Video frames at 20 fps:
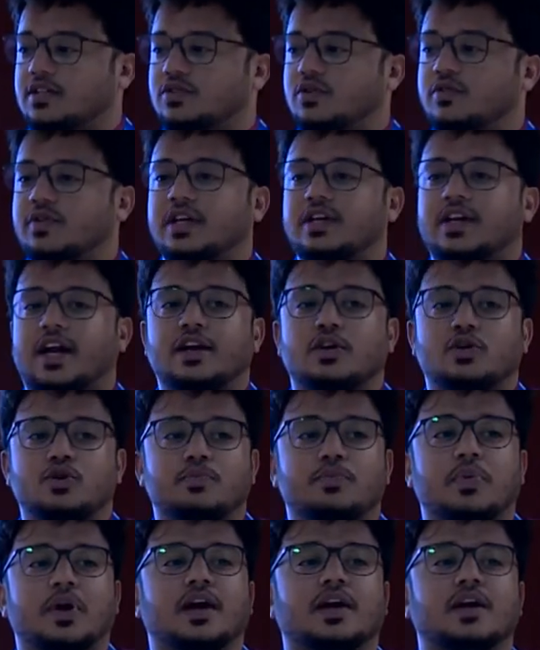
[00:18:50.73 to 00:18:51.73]
So we tried to
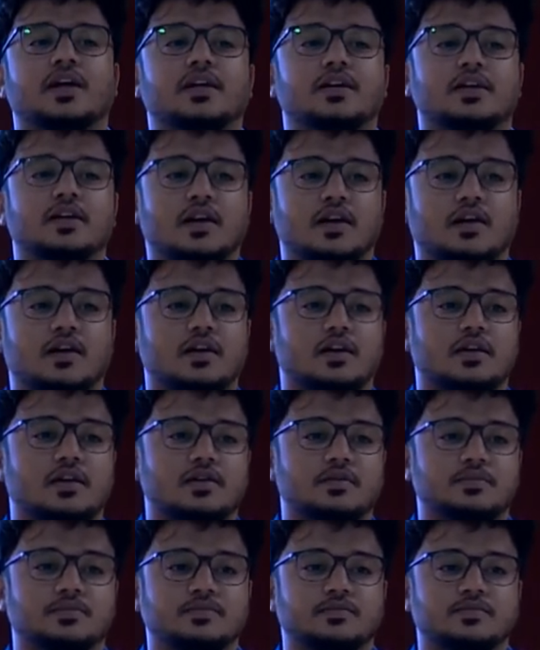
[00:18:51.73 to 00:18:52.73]
plug in, uh,
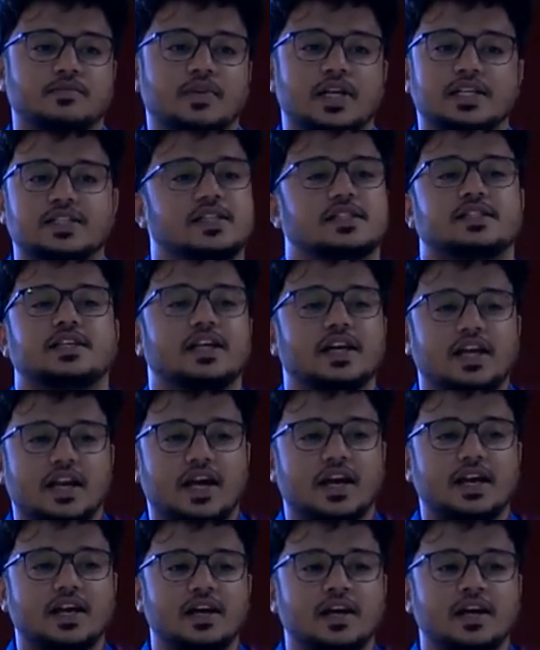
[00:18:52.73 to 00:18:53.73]
let's say CLI,